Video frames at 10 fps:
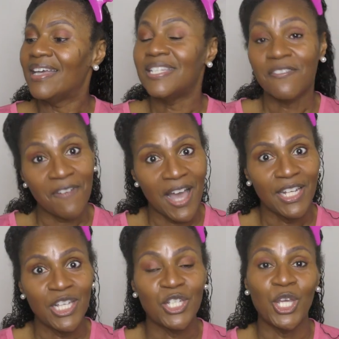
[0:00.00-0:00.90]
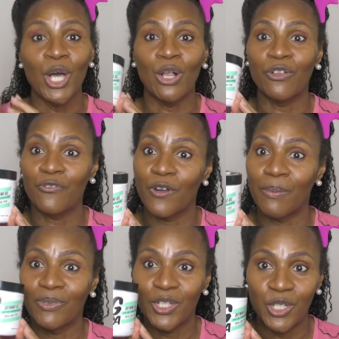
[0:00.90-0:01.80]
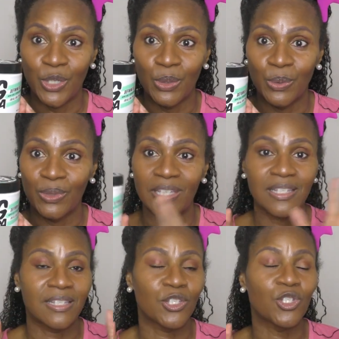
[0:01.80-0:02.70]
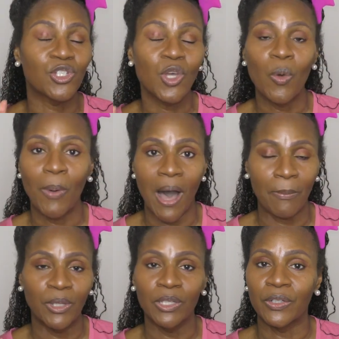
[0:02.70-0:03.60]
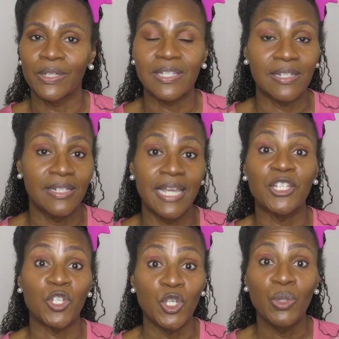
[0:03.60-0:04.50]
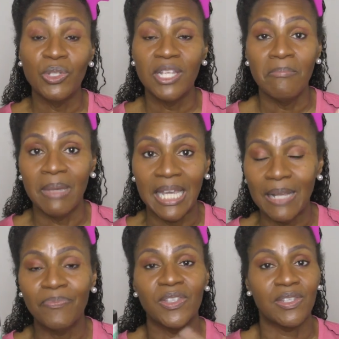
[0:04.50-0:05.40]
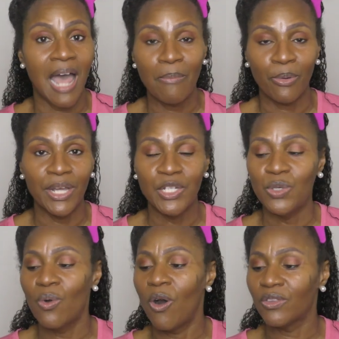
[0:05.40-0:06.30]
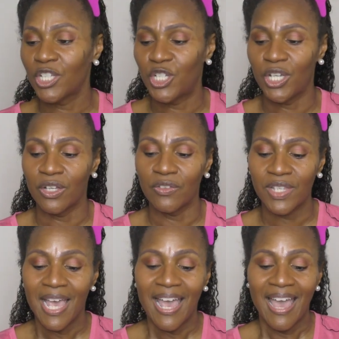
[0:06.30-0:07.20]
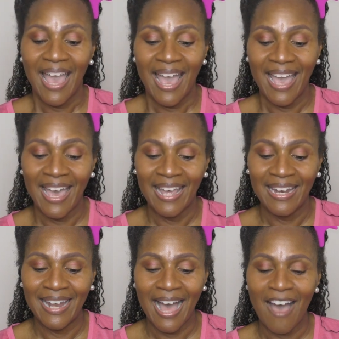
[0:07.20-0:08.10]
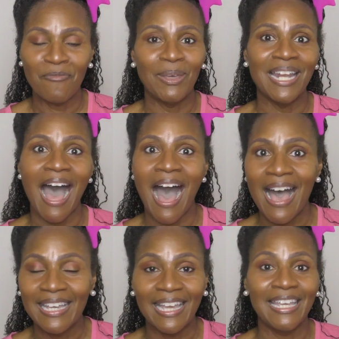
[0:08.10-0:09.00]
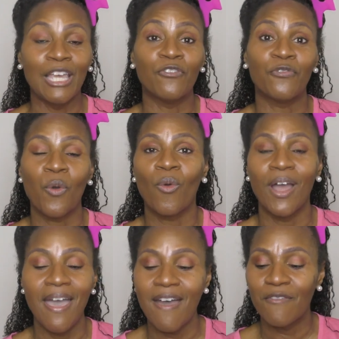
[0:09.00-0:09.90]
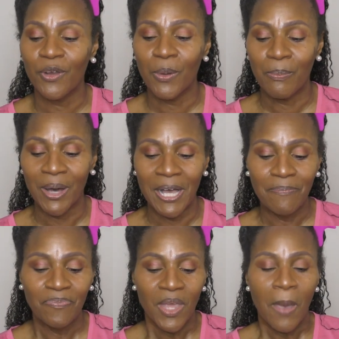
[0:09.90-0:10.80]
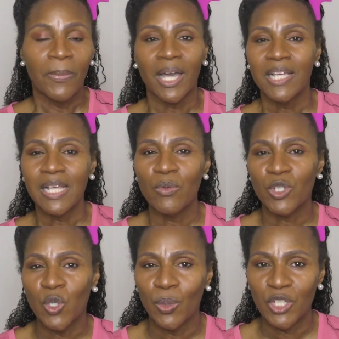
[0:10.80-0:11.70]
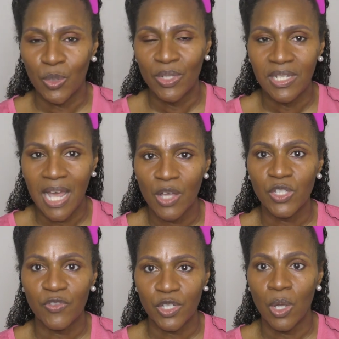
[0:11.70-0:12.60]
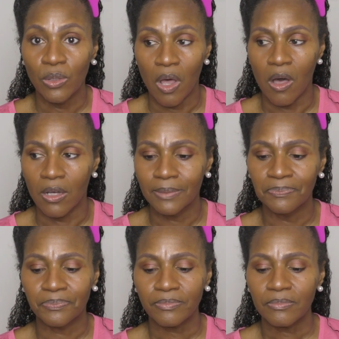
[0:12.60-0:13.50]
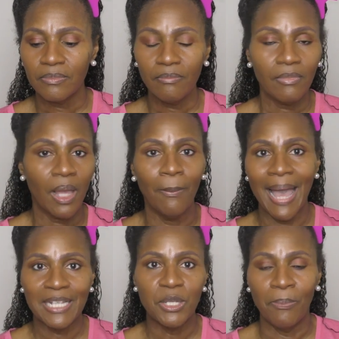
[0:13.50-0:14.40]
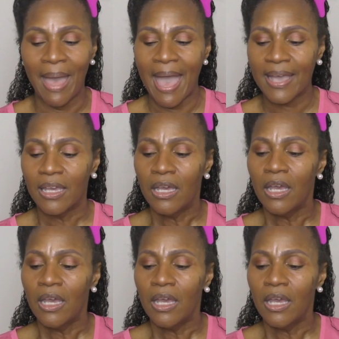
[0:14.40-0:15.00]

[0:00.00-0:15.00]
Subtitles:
Defining Gel from the DOUX. This is so popular. It's new to me. It's not brand new on the shelves, and I've been eyeing it forever, but because I was doing twist outs for so long, back to back,